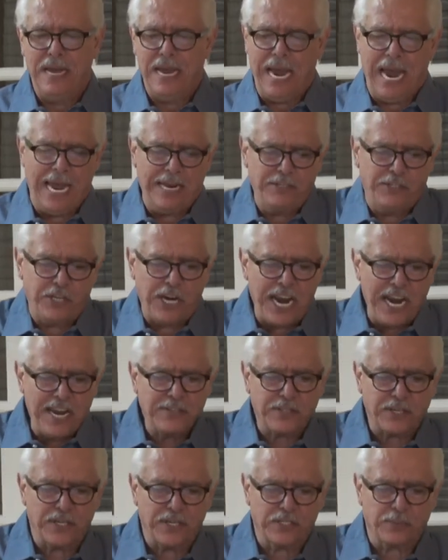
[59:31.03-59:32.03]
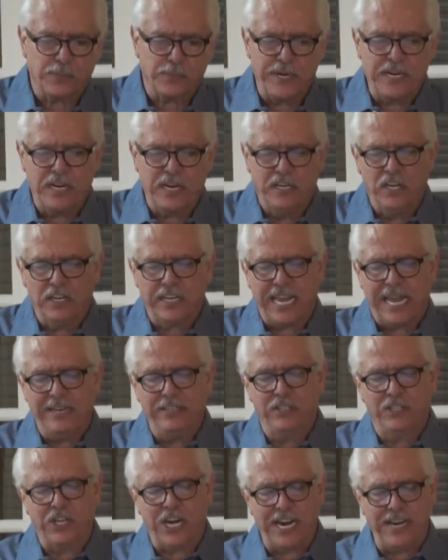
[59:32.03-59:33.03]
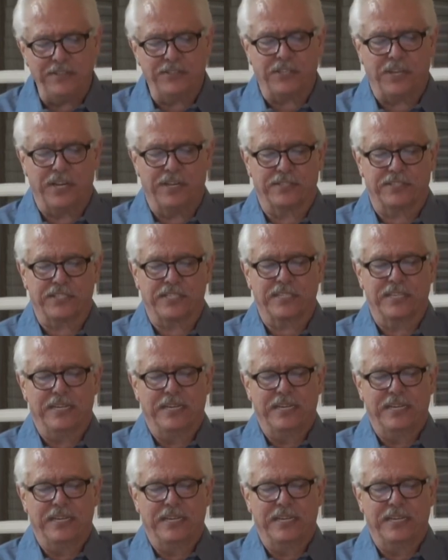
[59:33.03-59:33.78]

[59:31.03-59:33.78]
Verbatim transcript: And Jesus, when you look at Jesus,